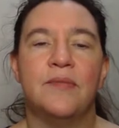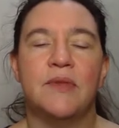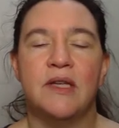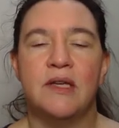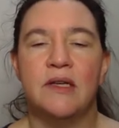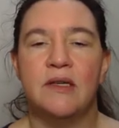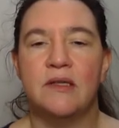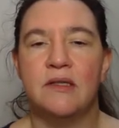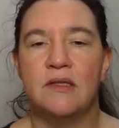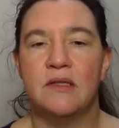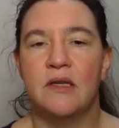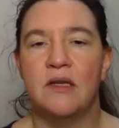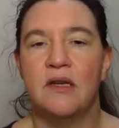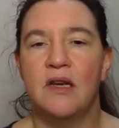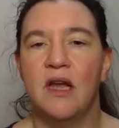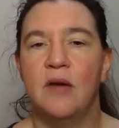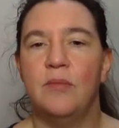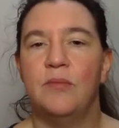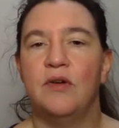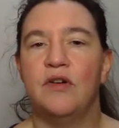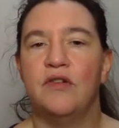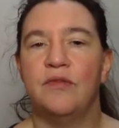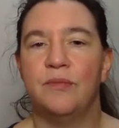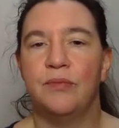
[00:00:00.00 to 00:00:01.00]
is the
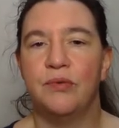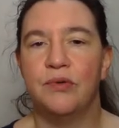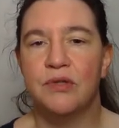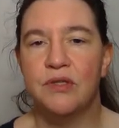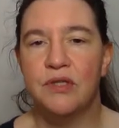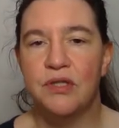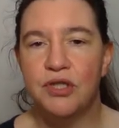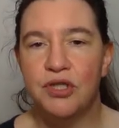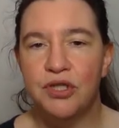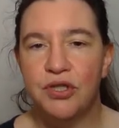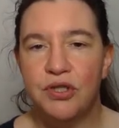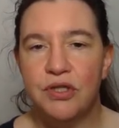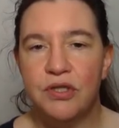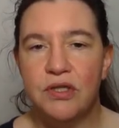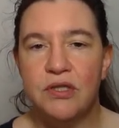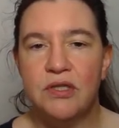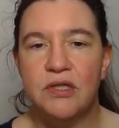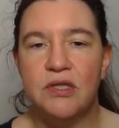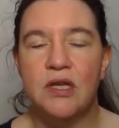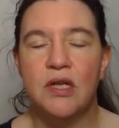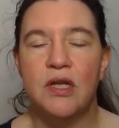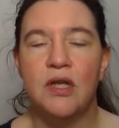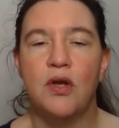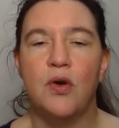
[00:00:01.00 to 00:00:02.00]
number of
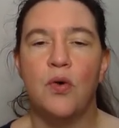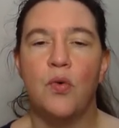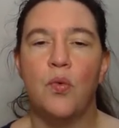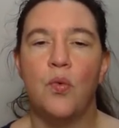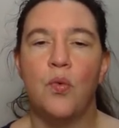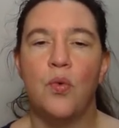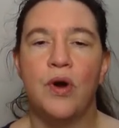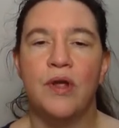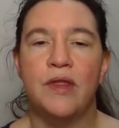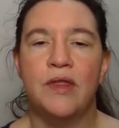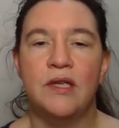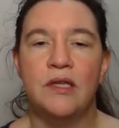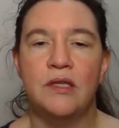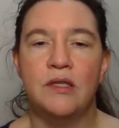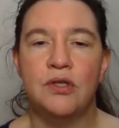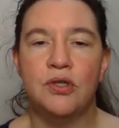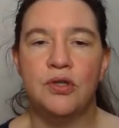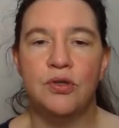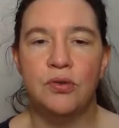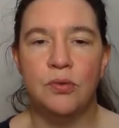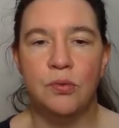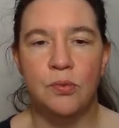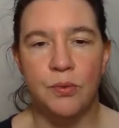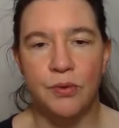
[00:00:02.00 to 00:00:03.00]
positions where these
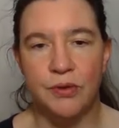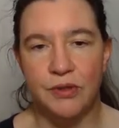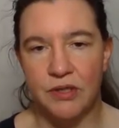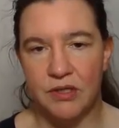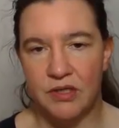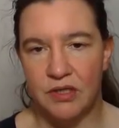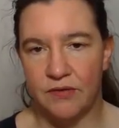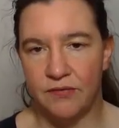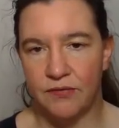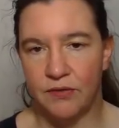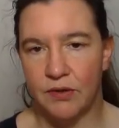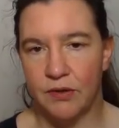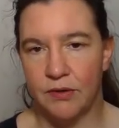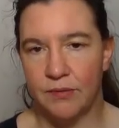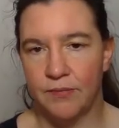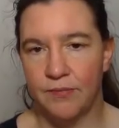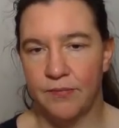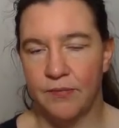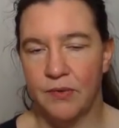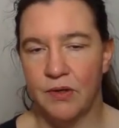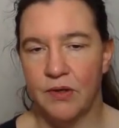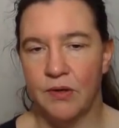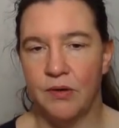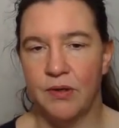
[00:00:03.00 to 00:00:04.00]
two words differ.
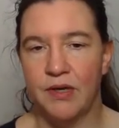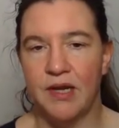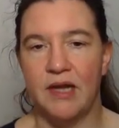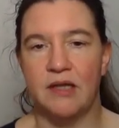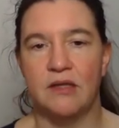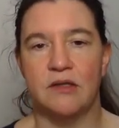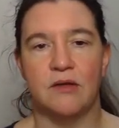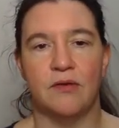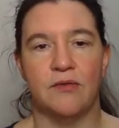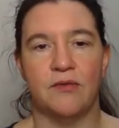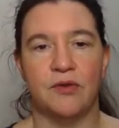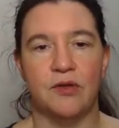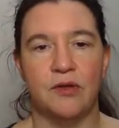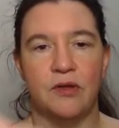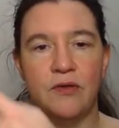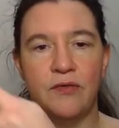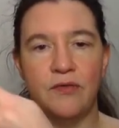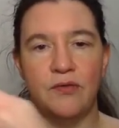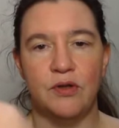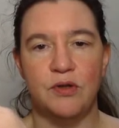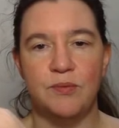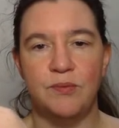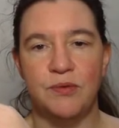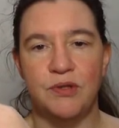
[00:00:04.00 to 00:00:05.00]
Okay, so the
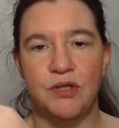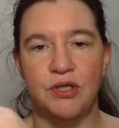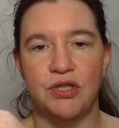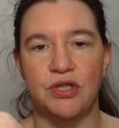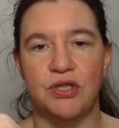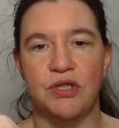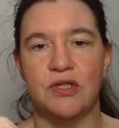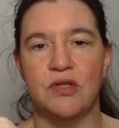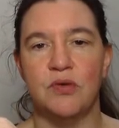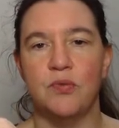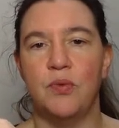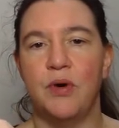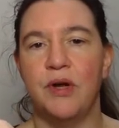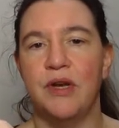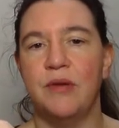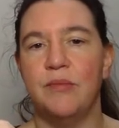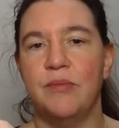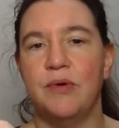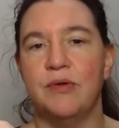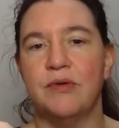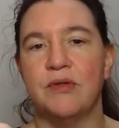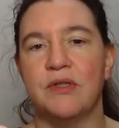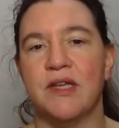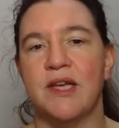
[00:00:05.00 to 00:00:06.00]
first position is a 1 in
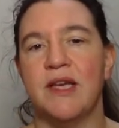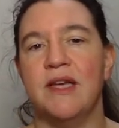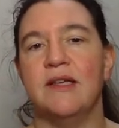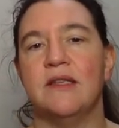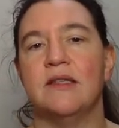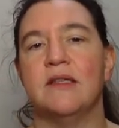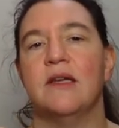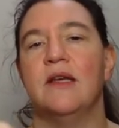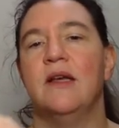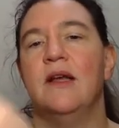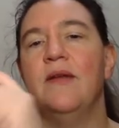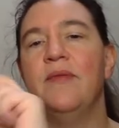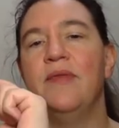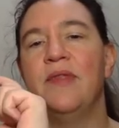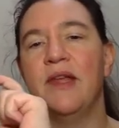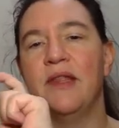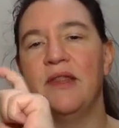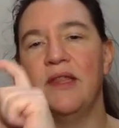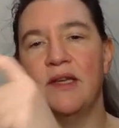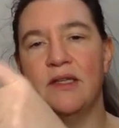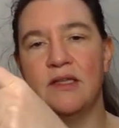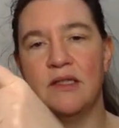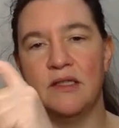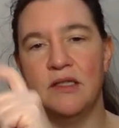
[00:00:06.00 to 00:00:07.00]
both cases, then
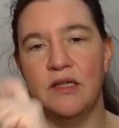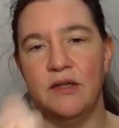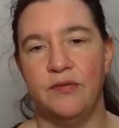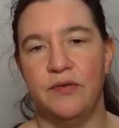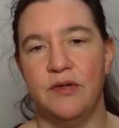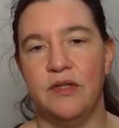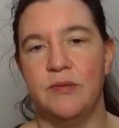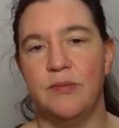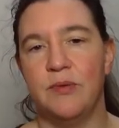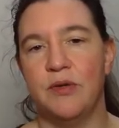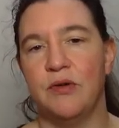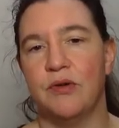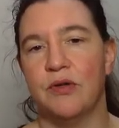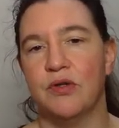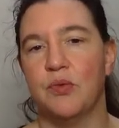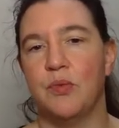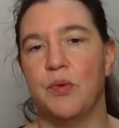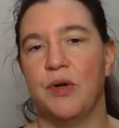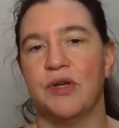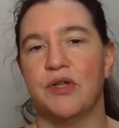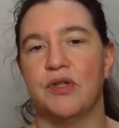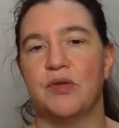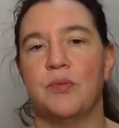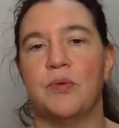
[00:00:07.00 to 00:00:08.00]
there's a difference because
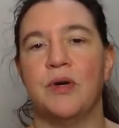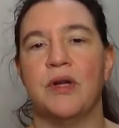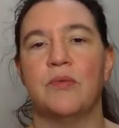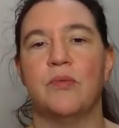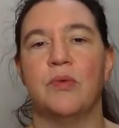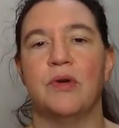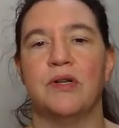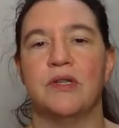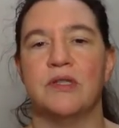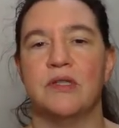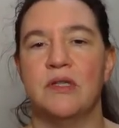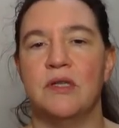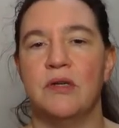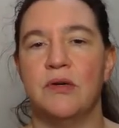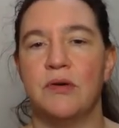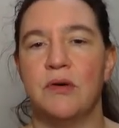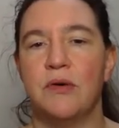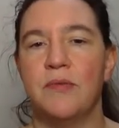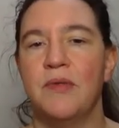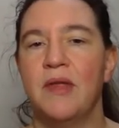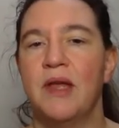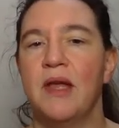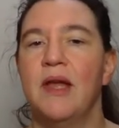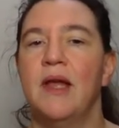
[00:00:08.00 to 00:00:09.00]
1 is 1, 1 is
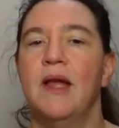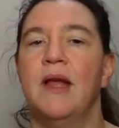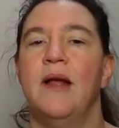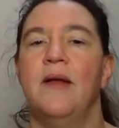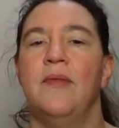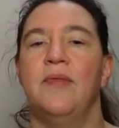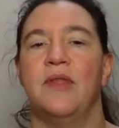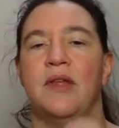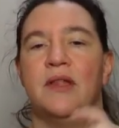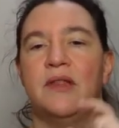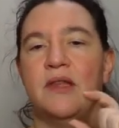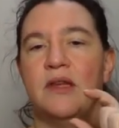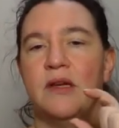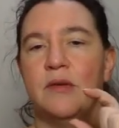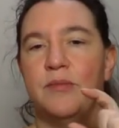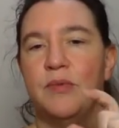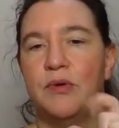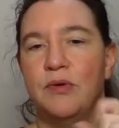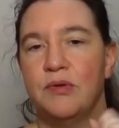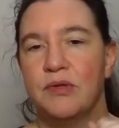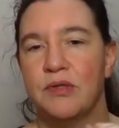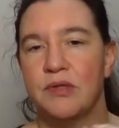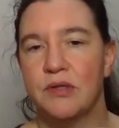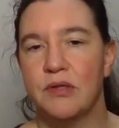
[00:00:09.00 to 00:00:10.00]
0, then they're
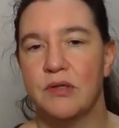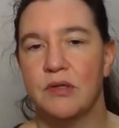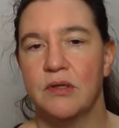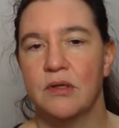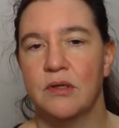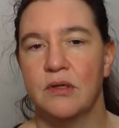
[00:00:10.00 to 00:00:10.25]
both